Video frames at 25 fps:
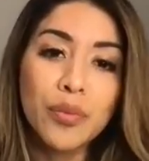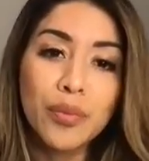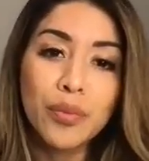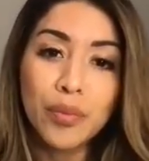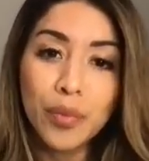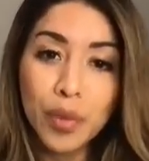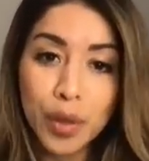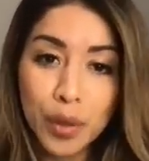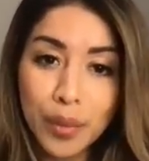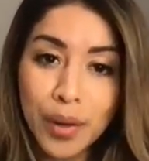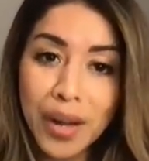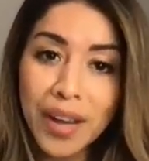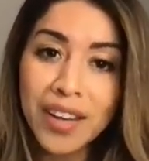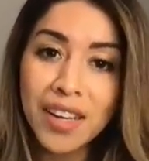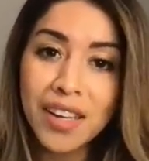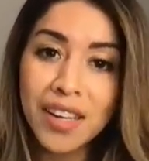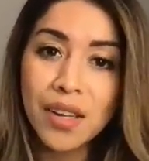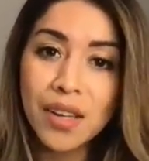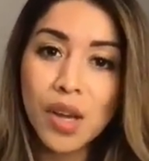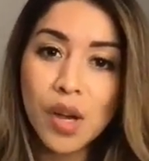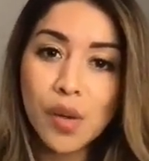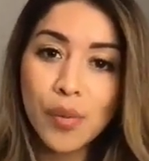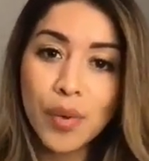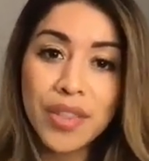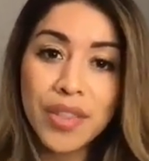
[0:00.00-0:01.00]
we're
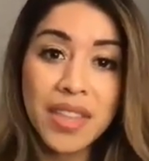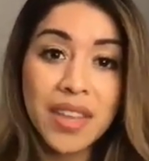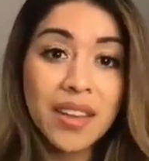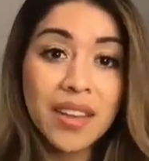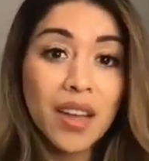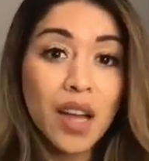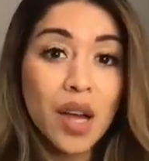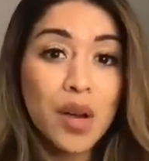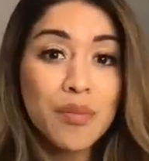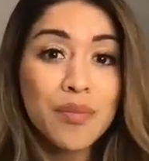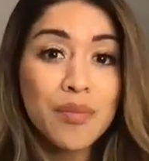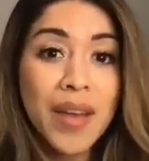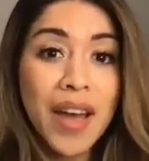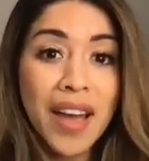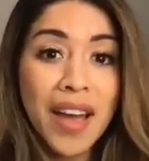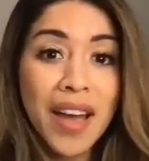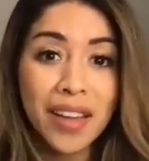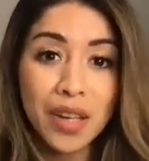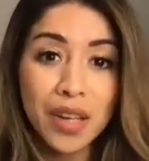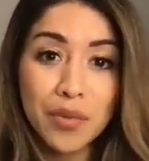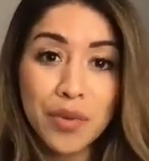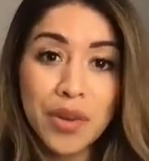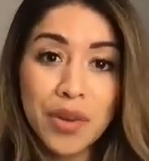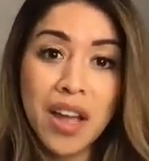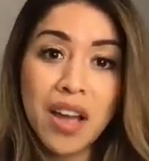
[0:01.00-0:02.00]
ready when they come back
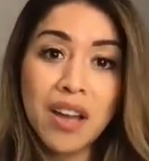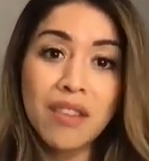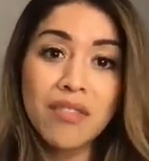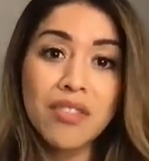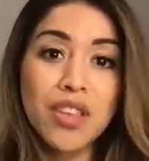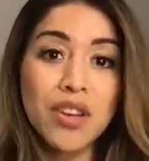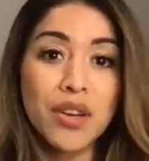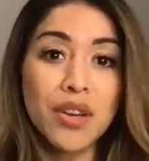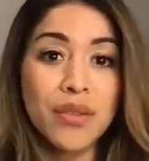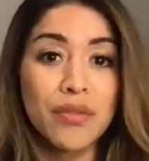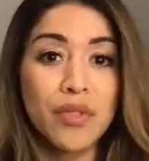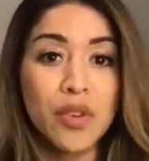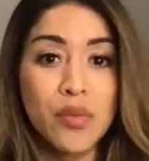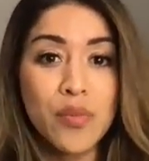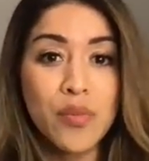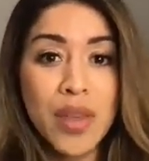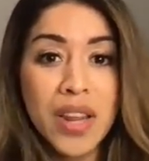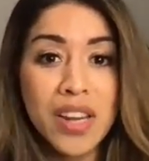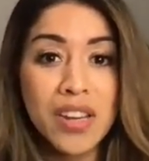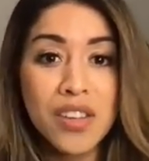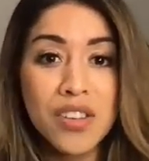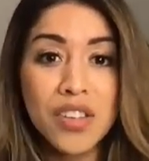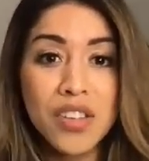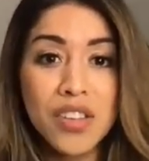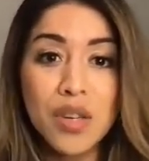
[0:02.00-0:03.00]
and we have their
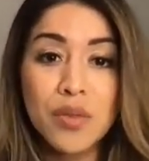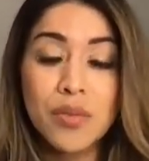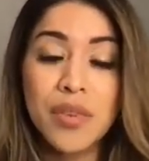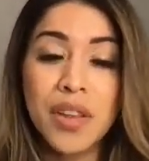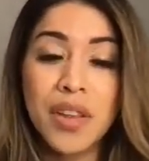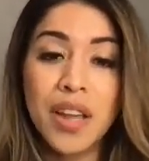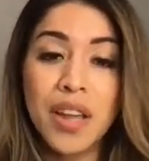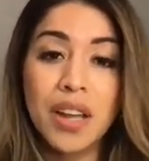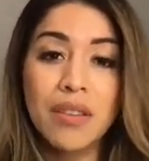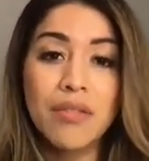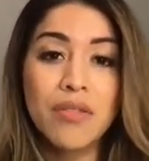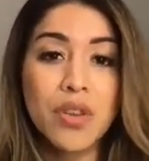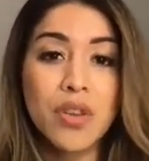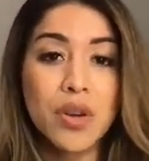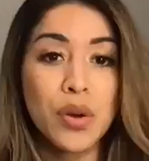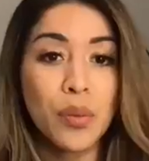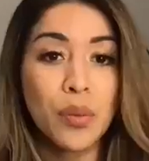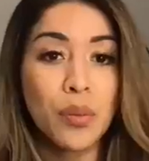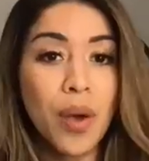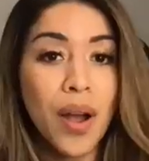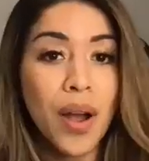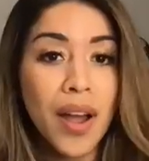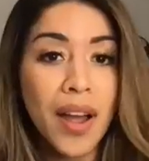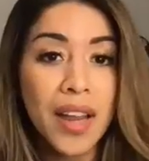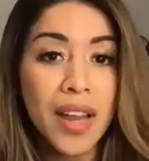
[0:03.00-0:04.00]
information, we have their
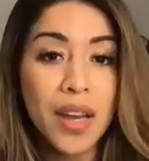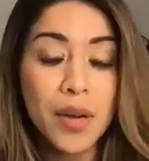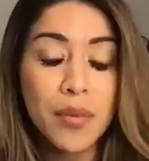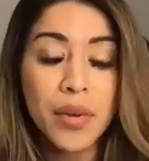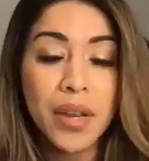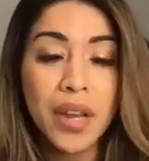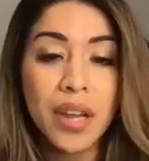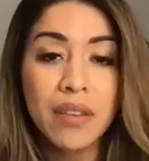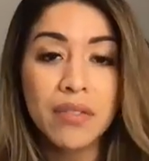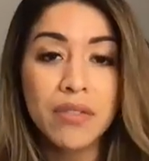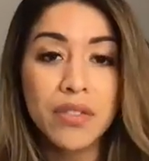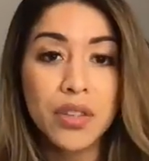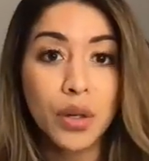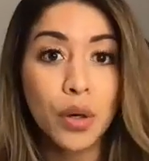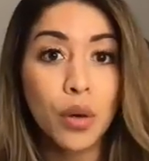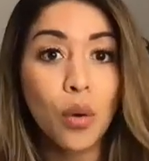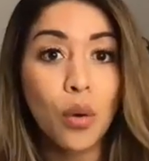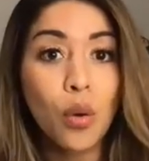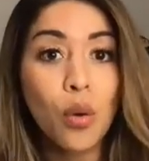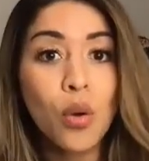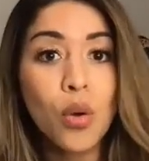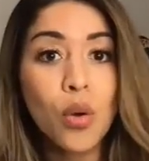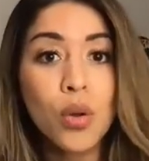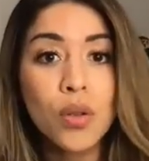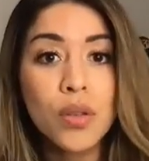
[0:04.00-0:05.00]
why, we have their
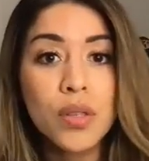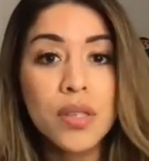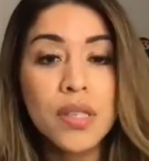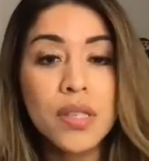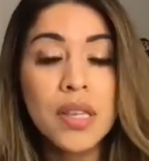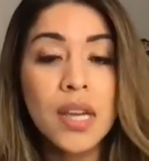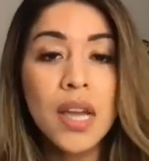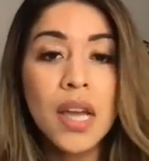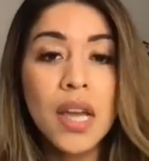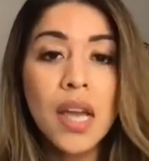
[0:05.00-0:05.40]
goals.